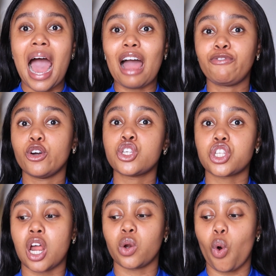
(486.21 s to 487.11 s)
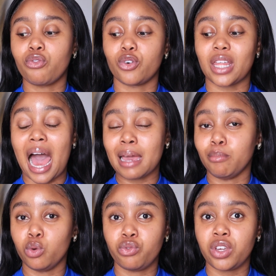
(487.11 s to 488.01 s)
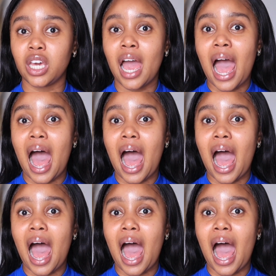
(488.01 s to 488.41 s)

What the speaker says: I first started off with iMovie.